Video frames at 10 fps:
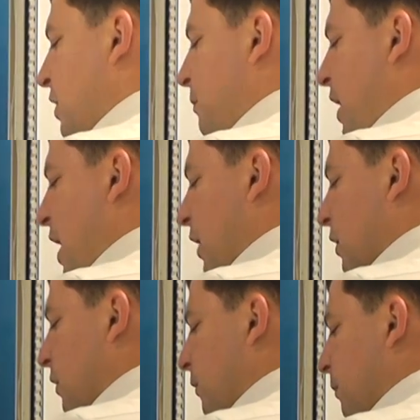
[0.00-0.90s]
in the back
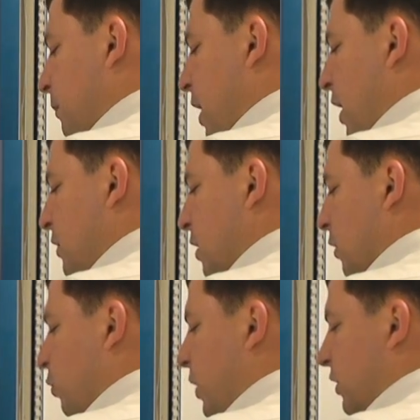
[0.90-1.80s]
behind our
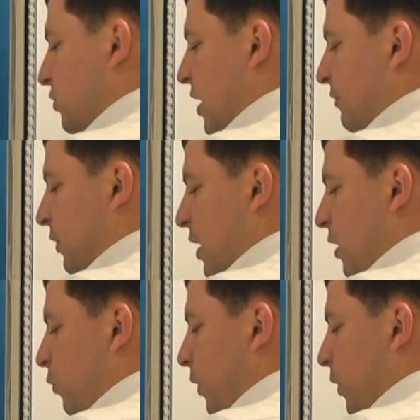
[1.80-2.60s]
quick travel hand